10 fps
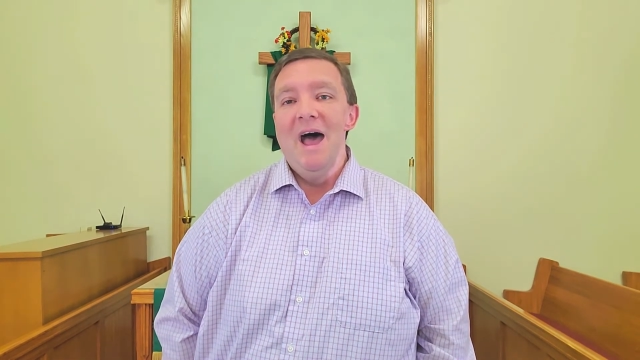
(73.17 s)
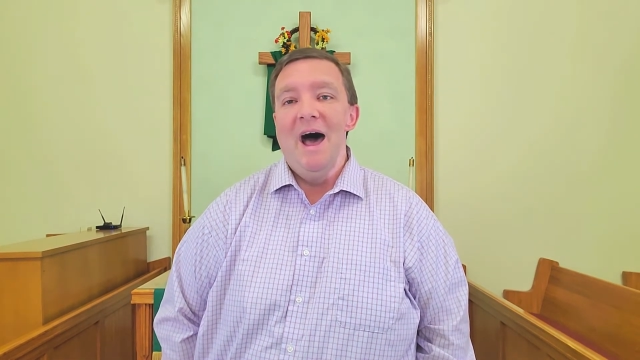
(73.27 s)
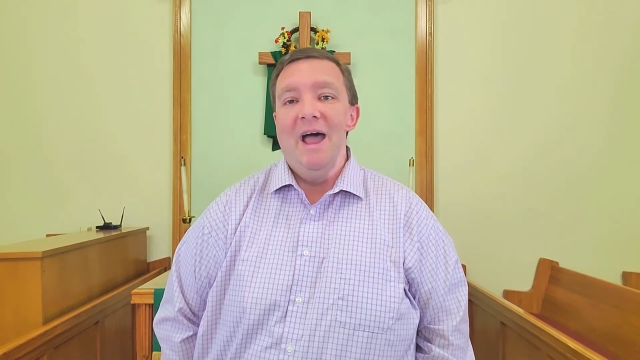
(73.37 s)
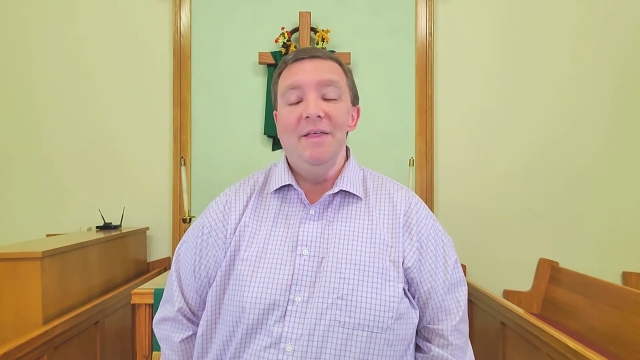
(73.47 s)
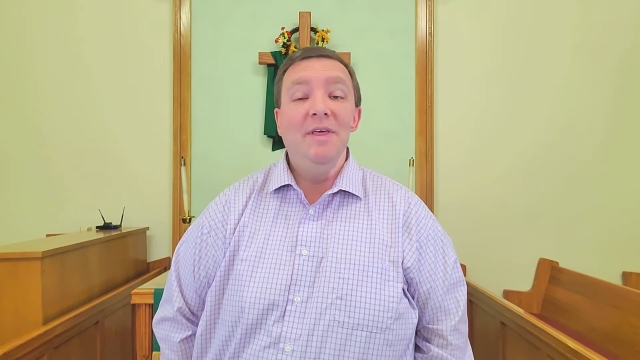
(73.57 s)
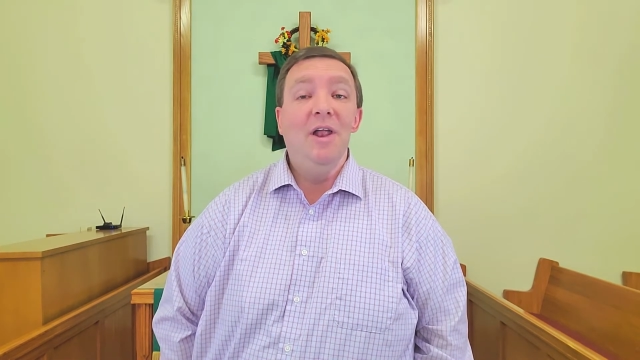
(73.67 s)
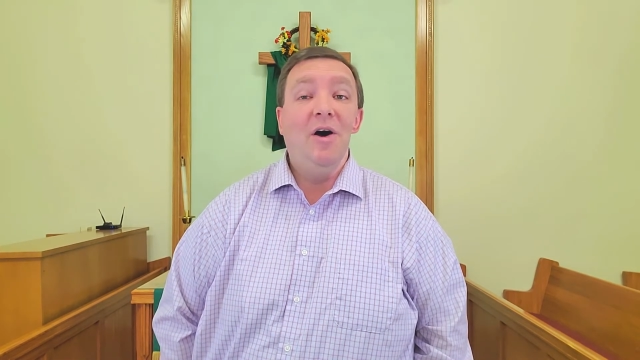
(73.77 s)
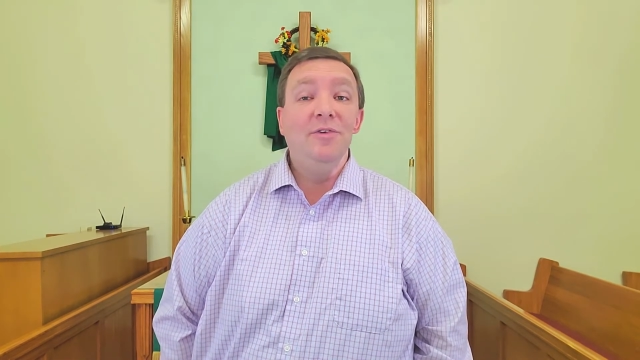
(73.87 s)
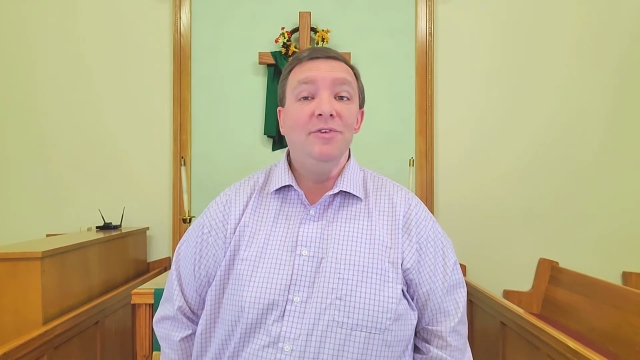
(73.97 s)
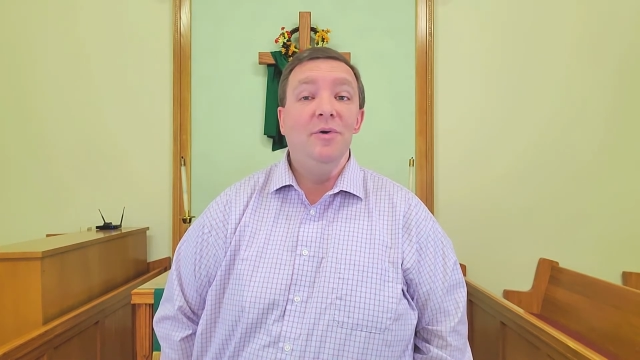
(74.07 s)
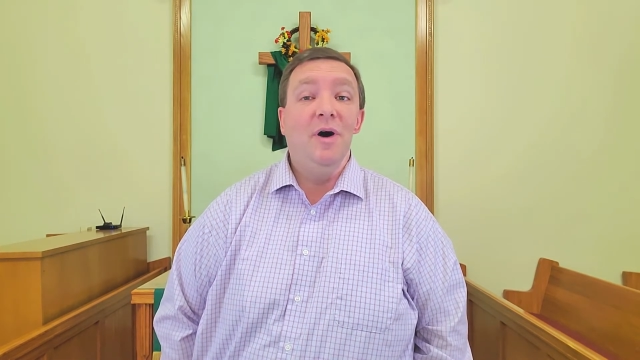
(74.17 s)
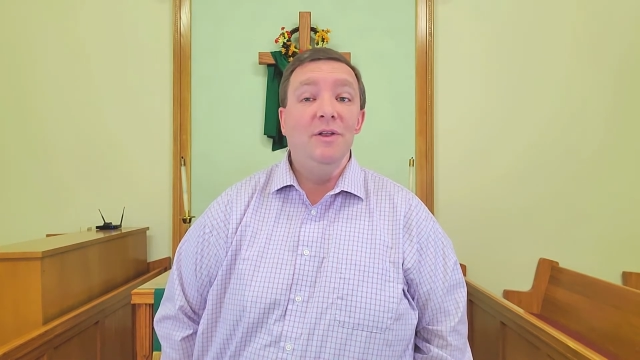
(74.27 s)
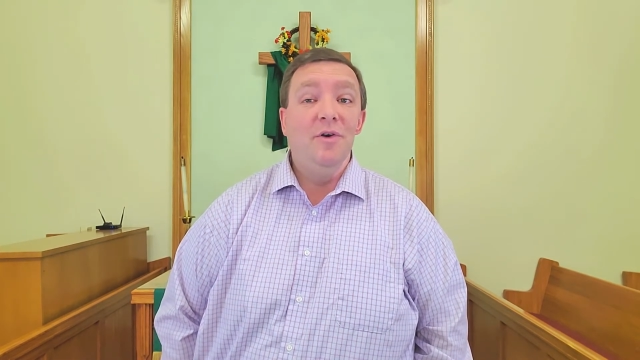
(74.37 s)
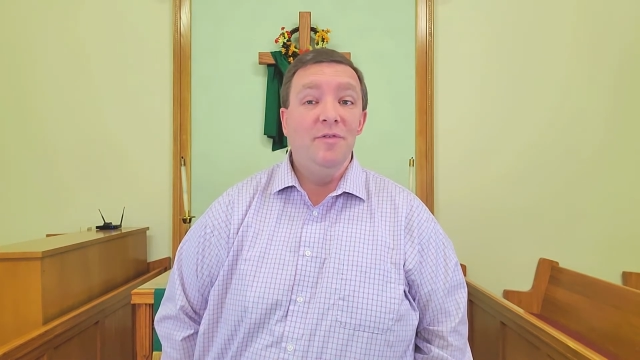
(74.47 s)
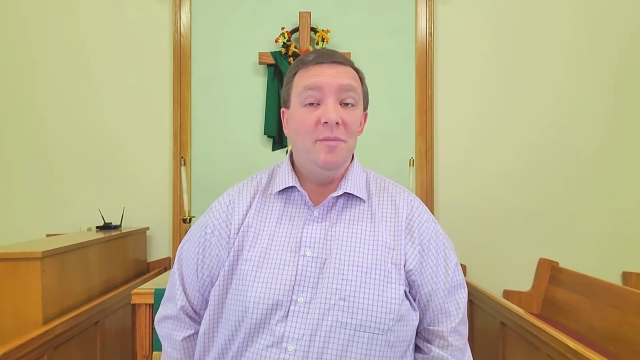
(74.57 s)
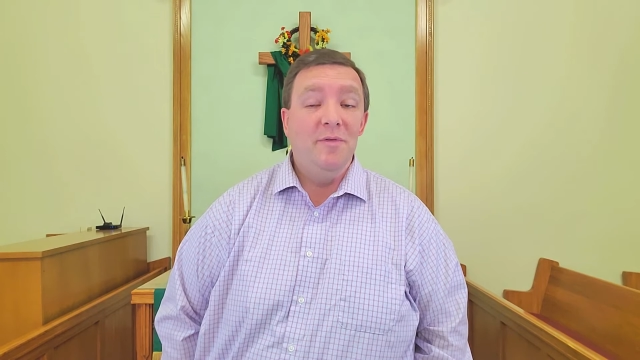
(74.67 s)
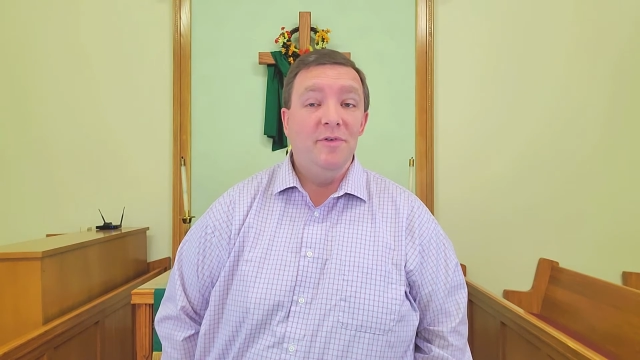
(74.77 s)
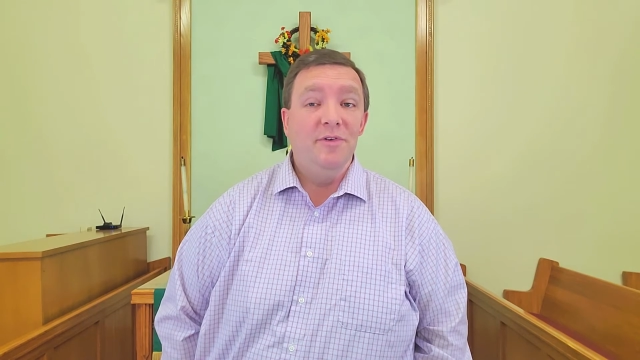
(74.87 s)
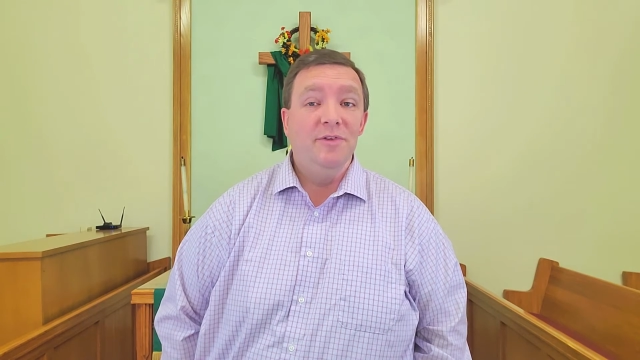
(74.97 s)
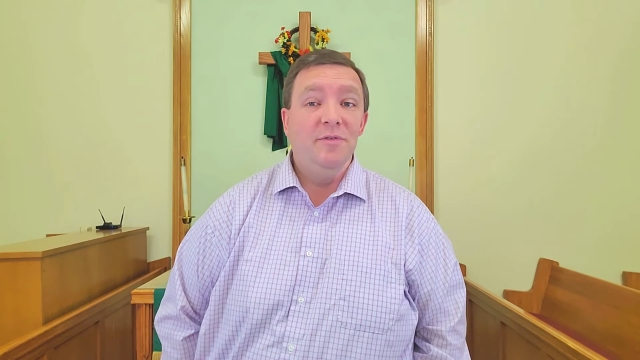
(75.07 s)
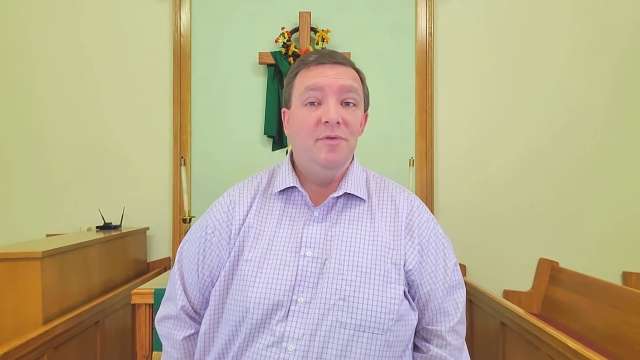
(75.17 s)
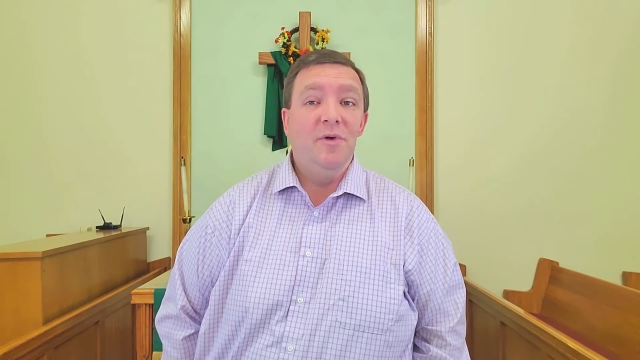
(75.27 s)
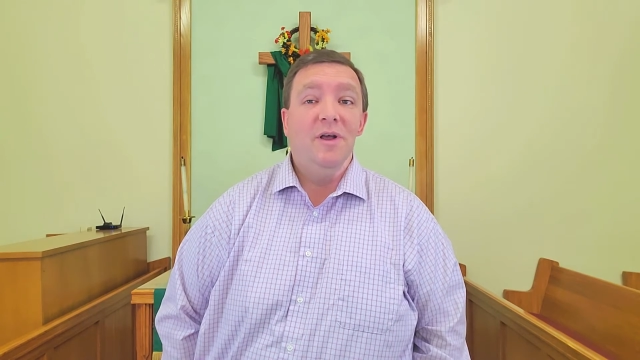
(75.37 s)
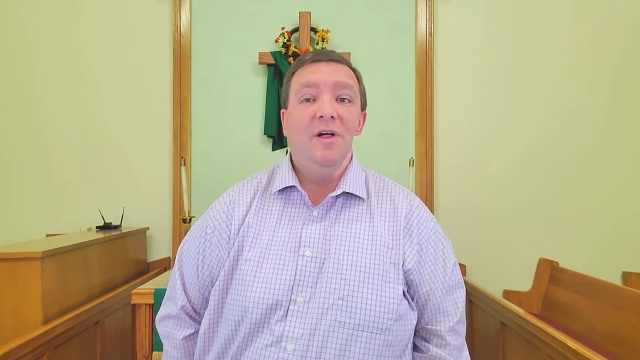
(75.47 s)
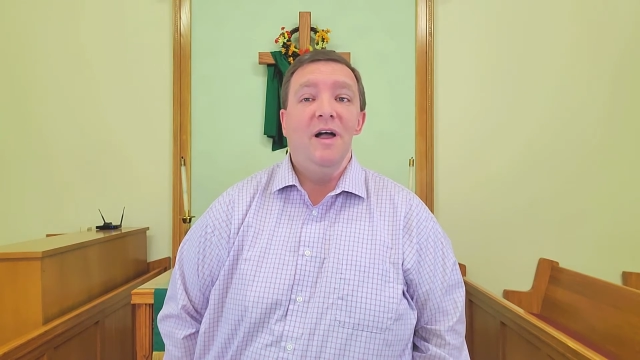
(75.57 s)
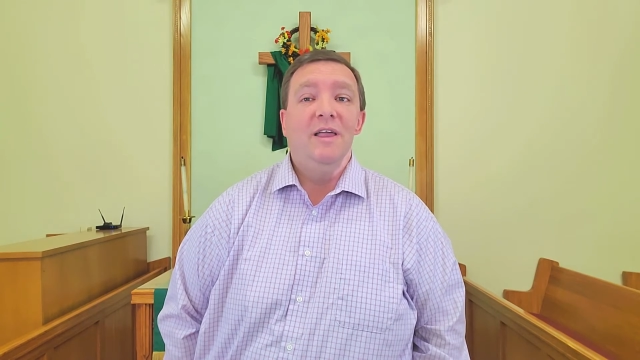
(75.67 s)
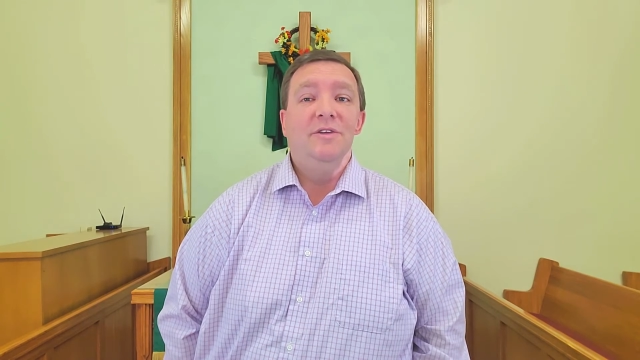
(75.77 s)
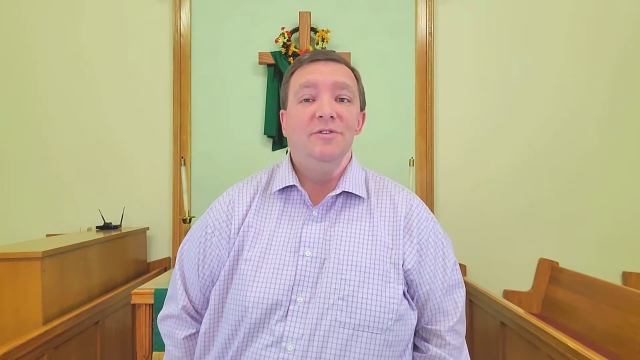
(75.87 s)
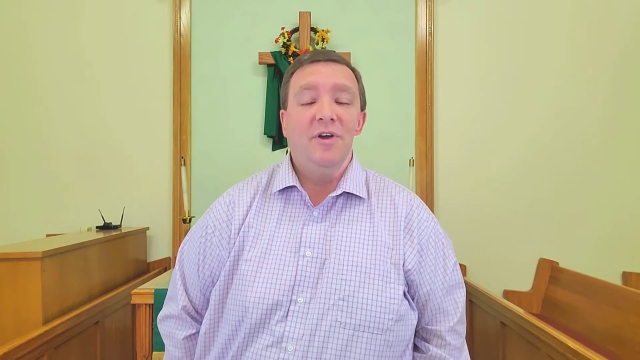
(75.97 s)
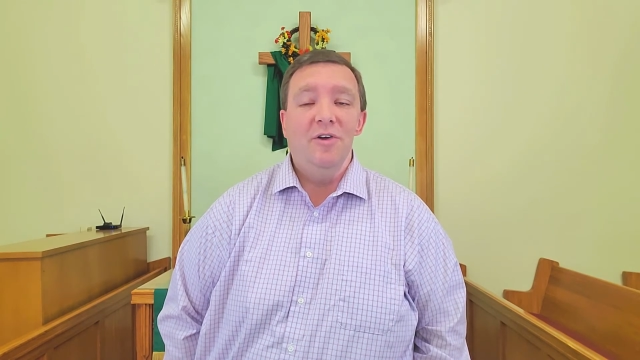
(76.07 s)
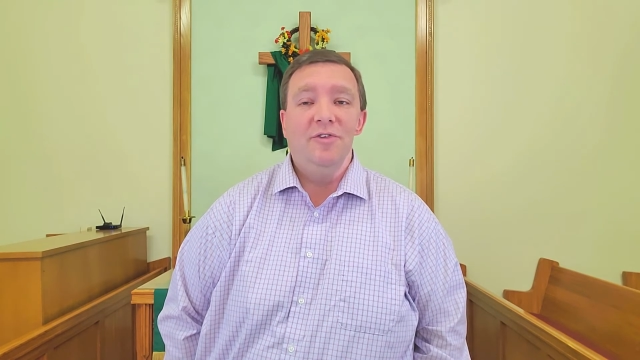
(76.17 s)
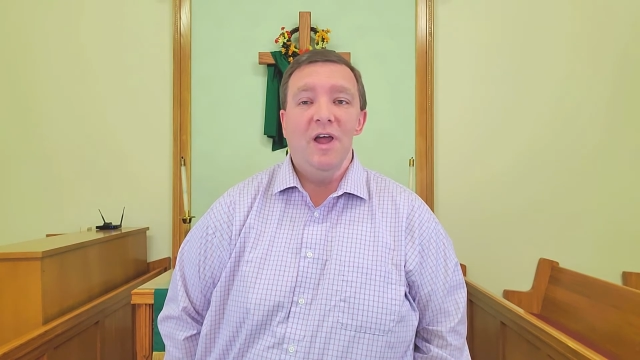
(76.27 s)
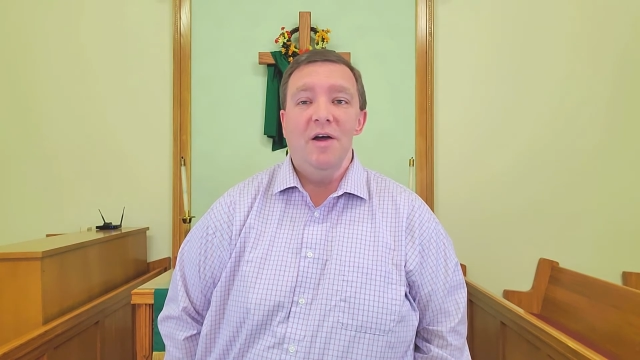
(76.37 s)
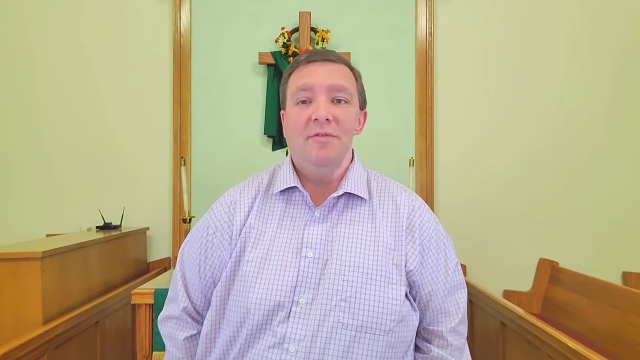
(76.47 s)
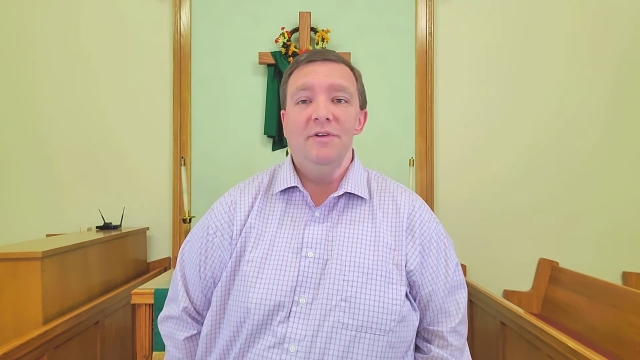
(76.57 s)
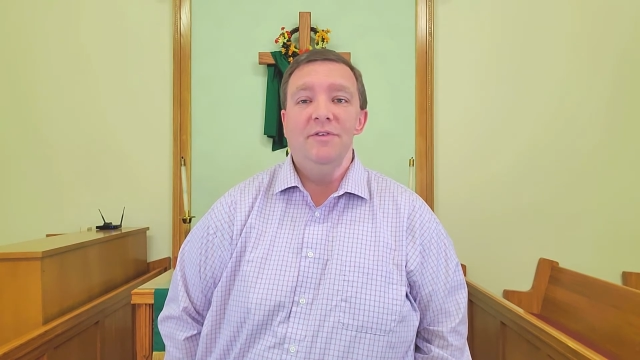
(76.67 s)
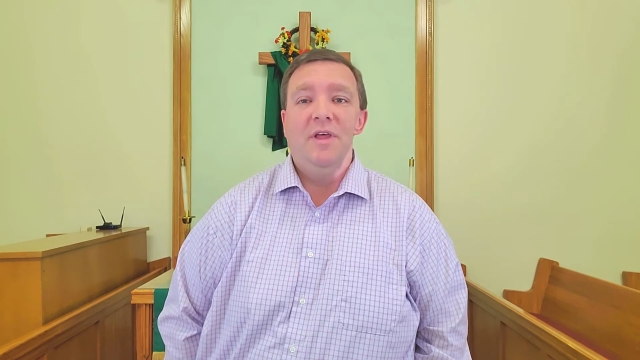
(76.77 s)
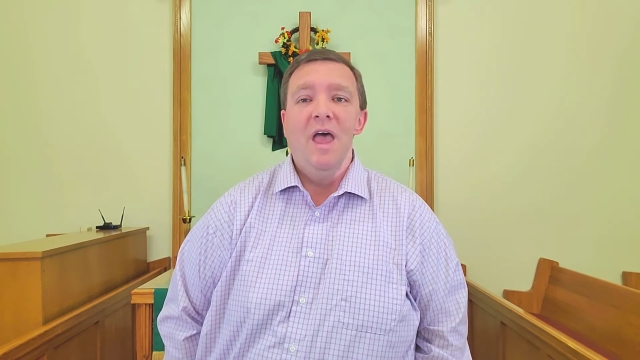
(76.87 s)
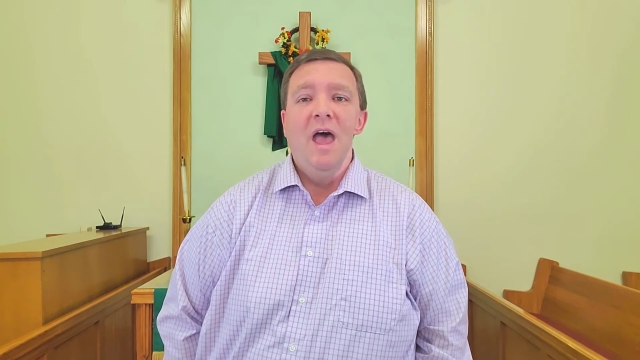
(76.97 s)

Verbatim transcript: Uh, and then also on November 1st at 4 o'clock is Charge Conference.